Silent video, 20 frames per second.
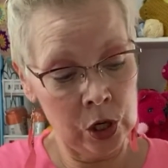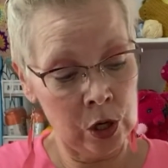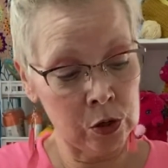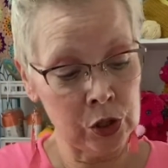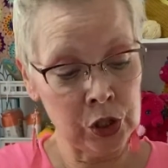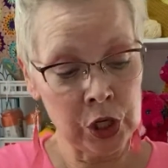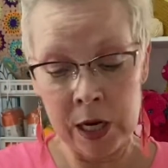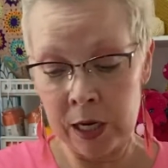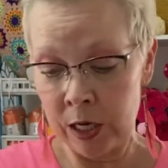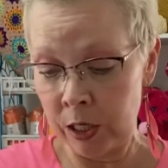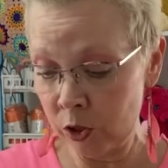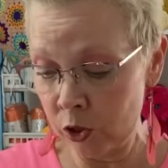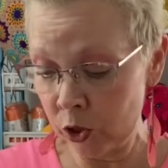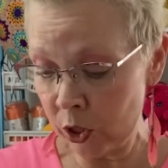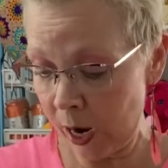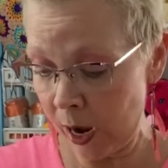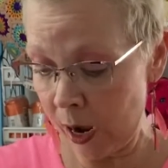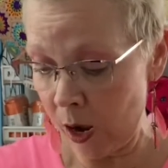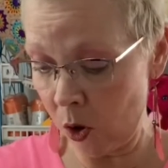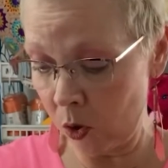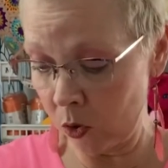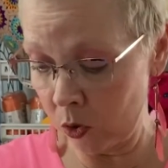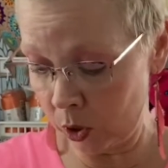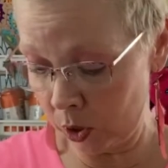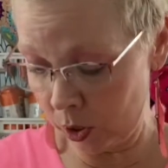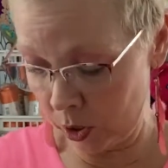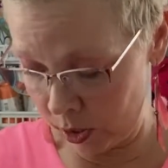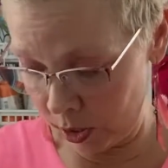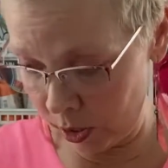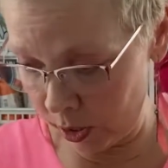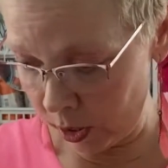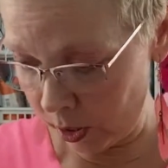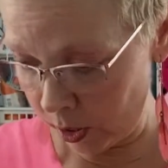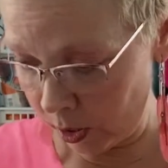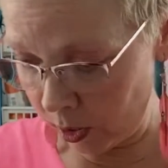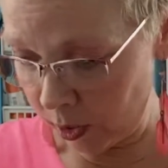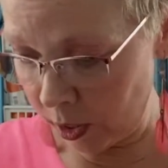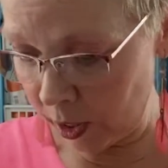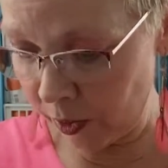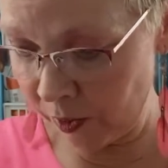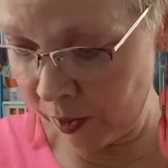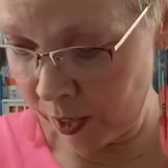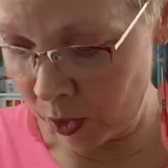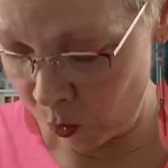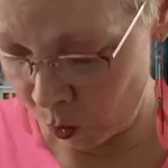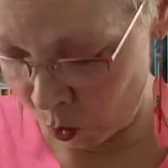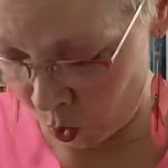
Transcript: change out the thin